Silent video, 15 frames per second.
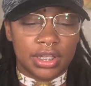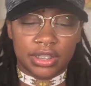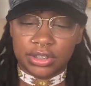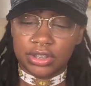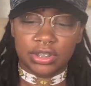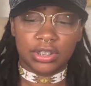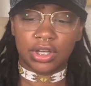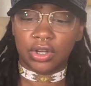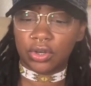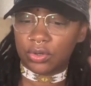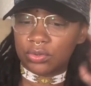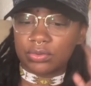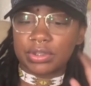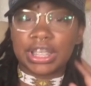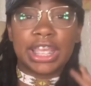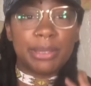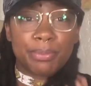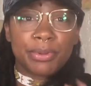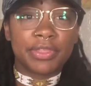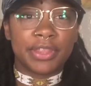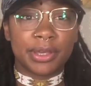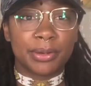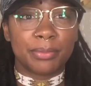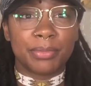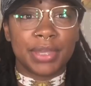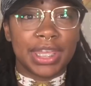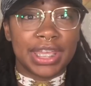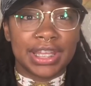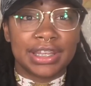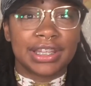you know, keeping them
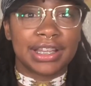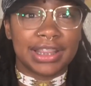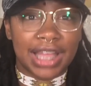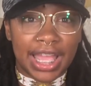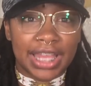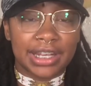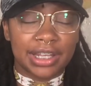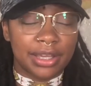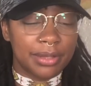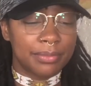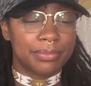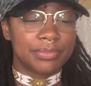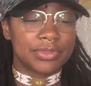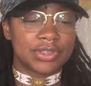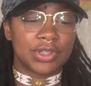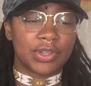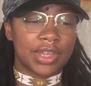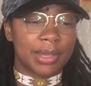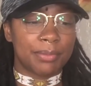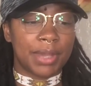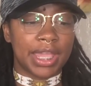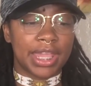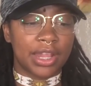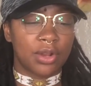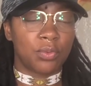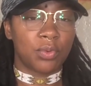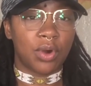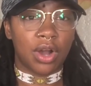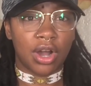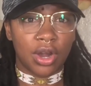in the lineup so that my hair
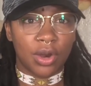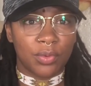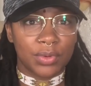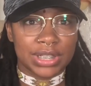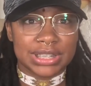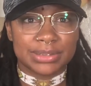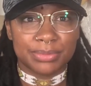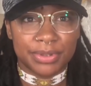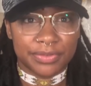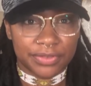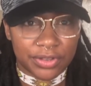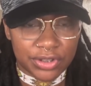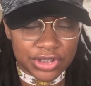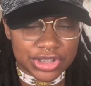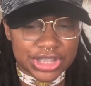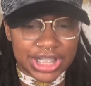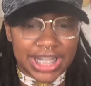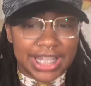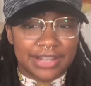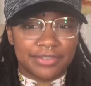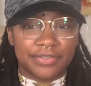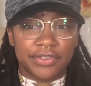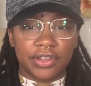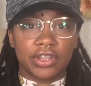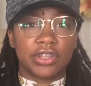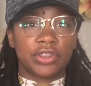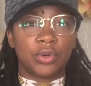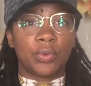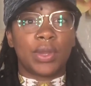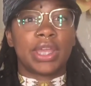will always be flourishing and feeling
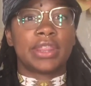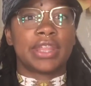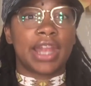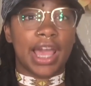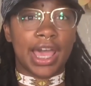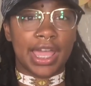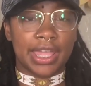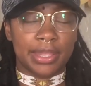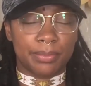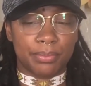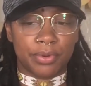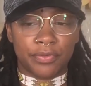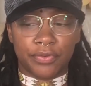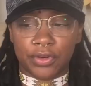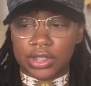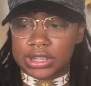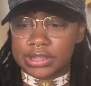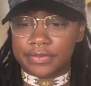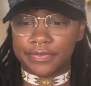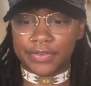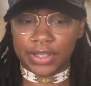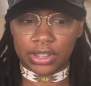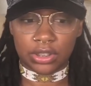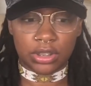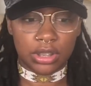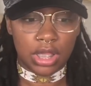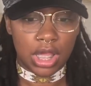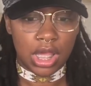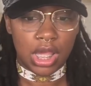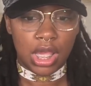the way that I prefer it to feel.
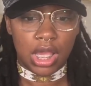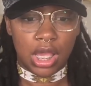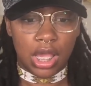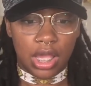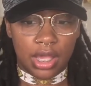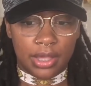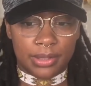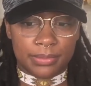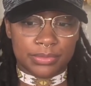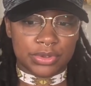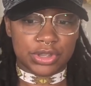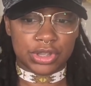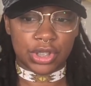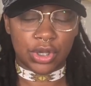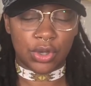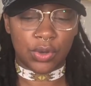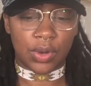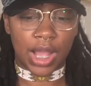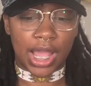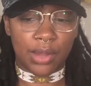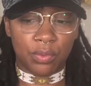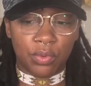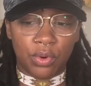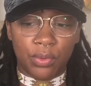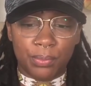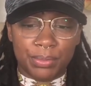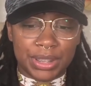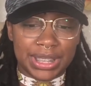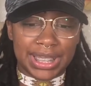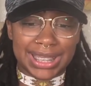So I won't
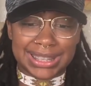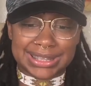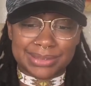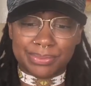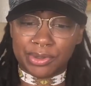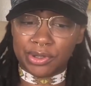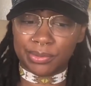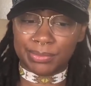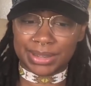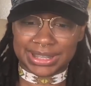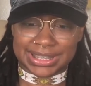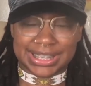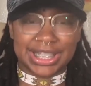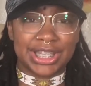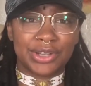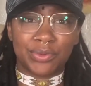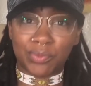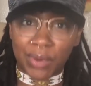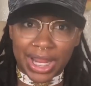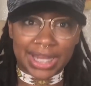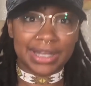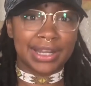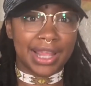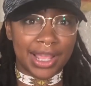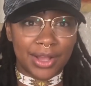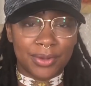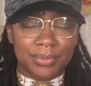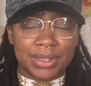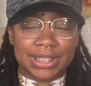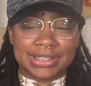be experimenting right
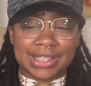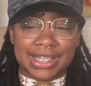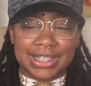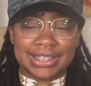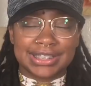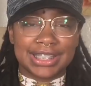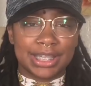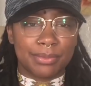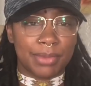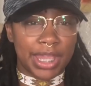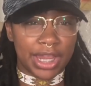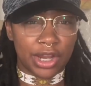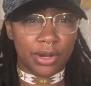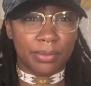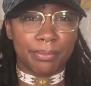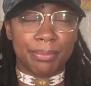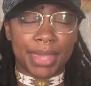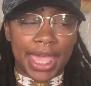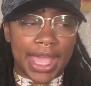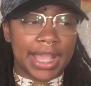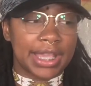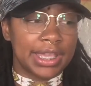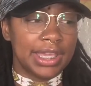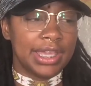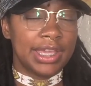now because I need to get my hair back